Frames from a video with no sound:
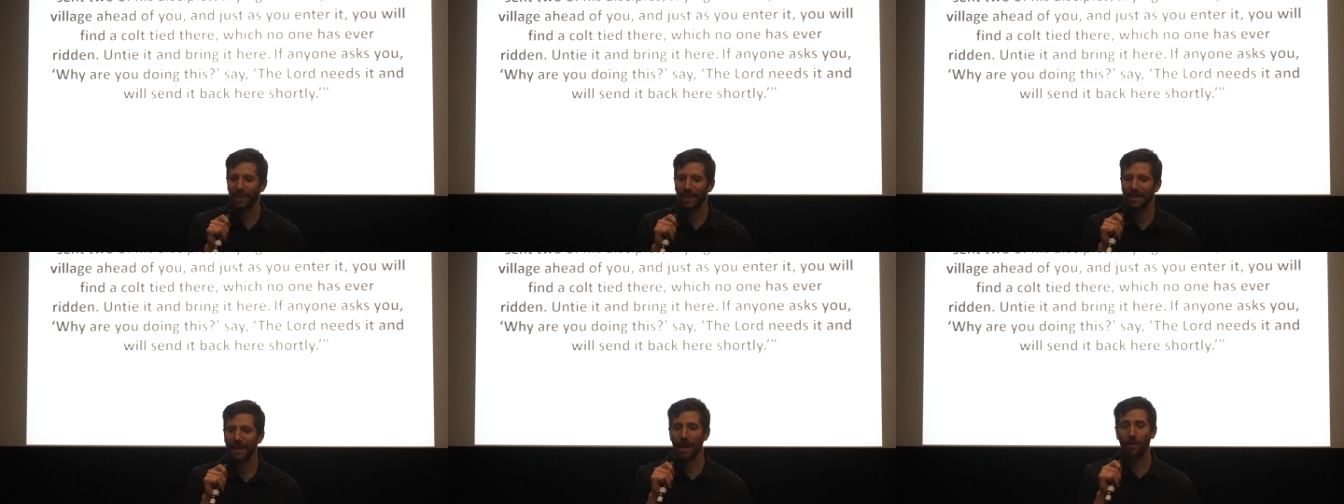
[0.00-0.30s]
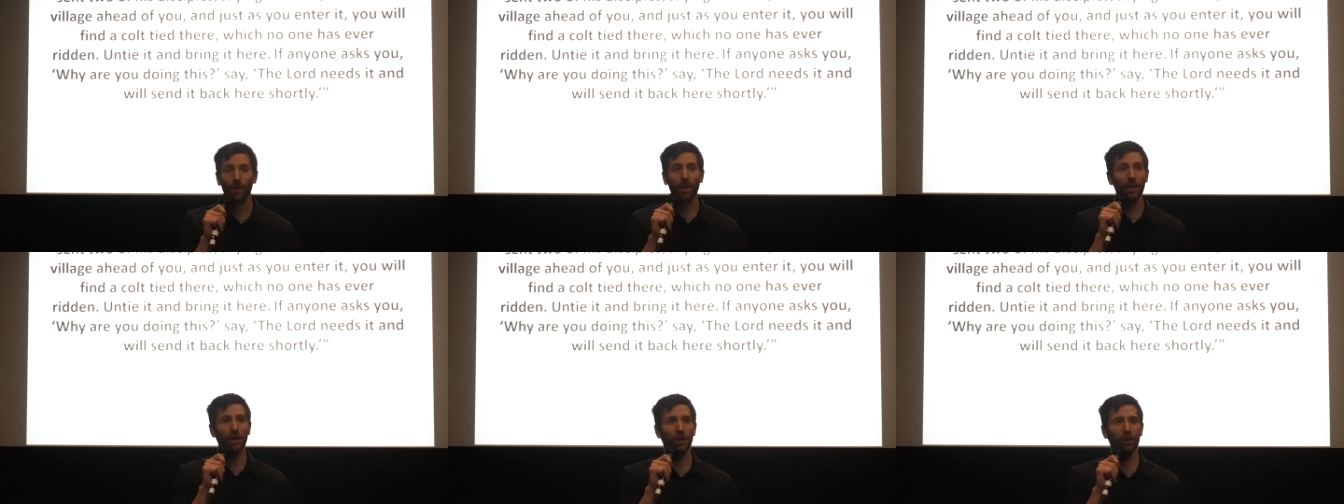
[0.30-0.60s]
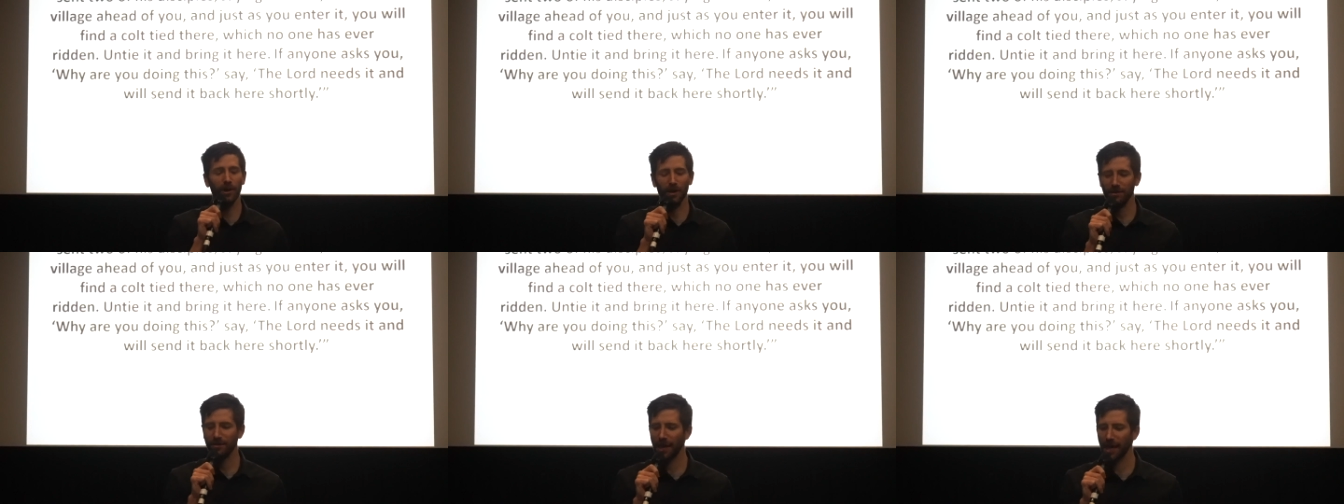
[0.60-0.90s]
Now, what are you
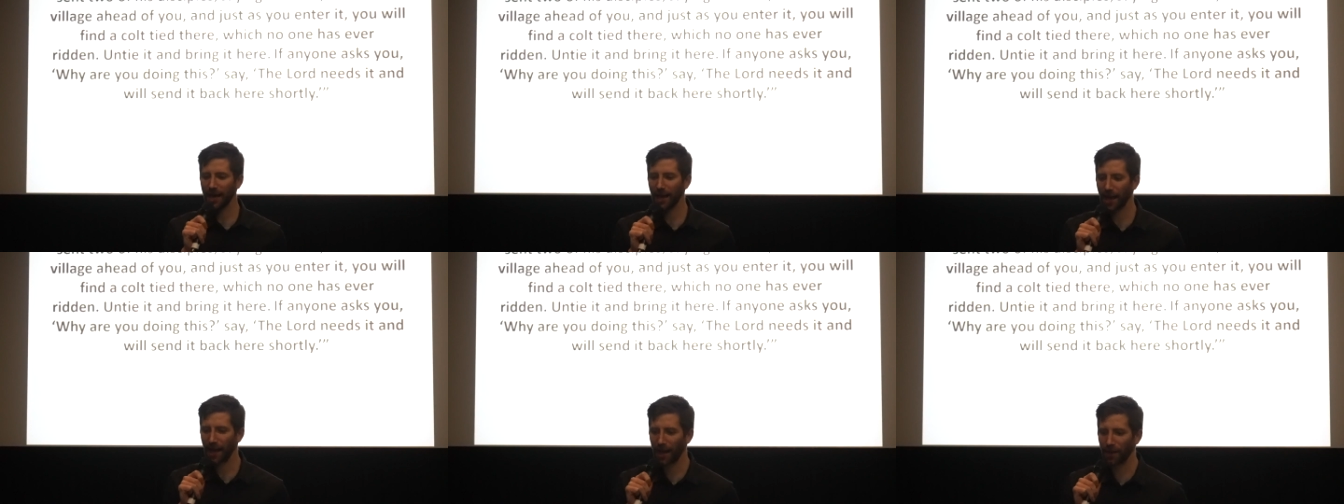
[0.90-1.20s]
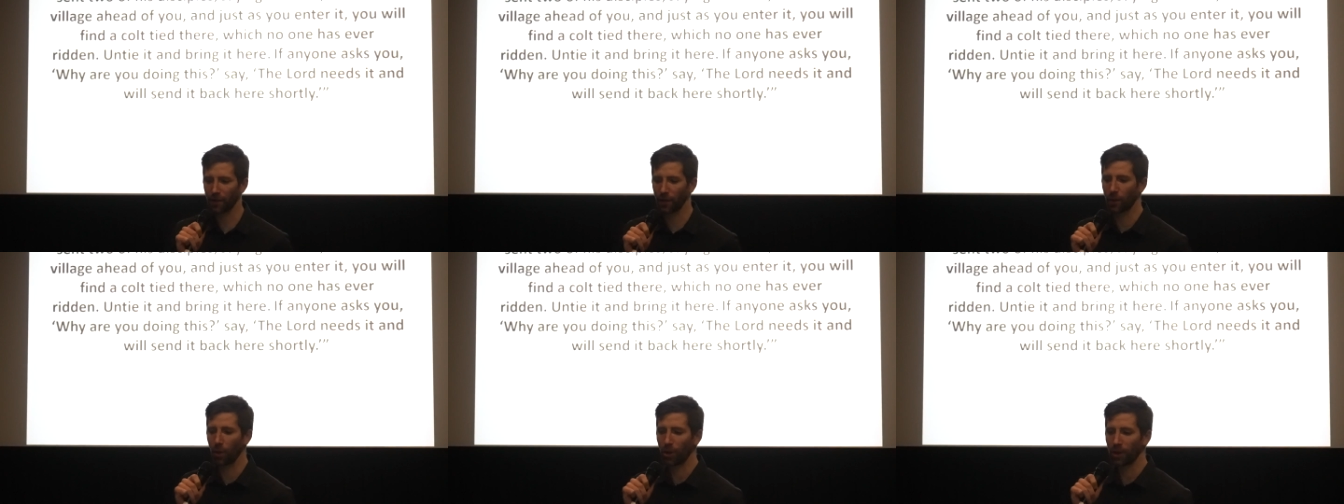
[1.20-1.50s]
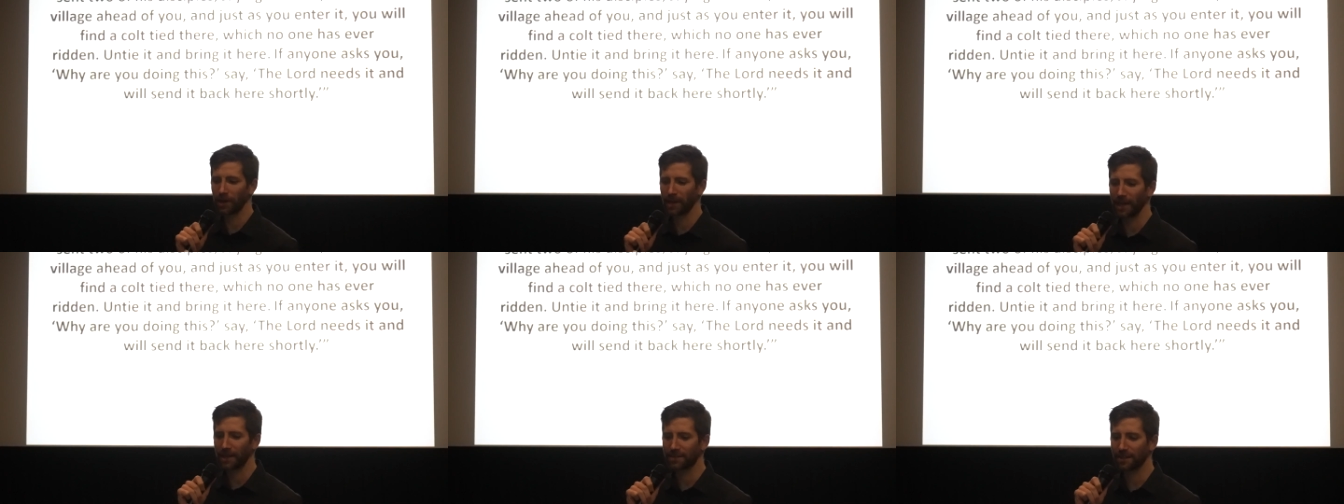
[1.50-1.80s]
doing? Say, "The
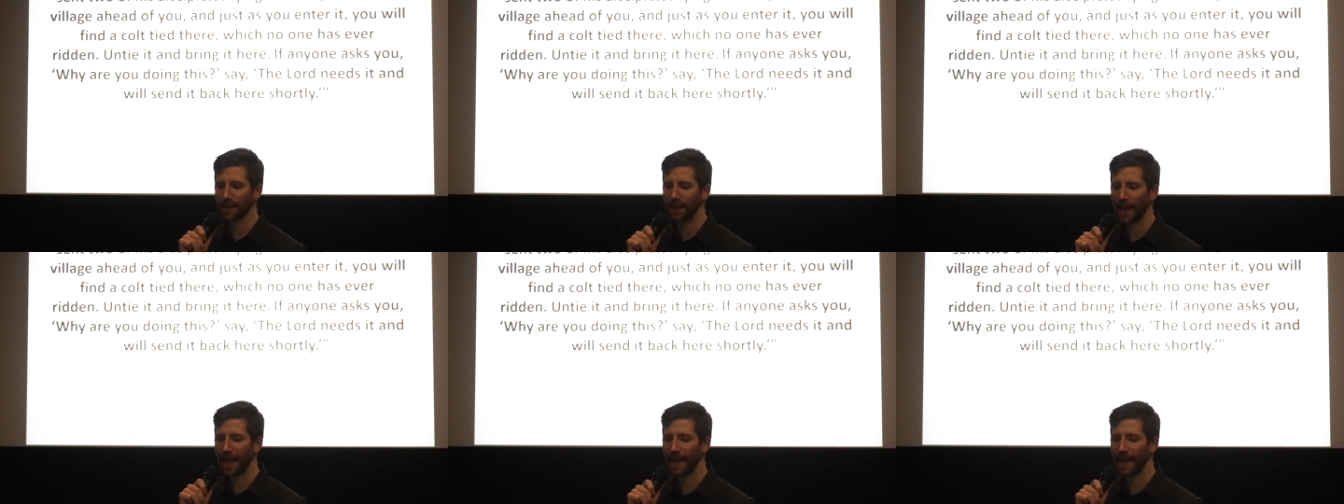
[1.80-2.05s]
Lord needs it,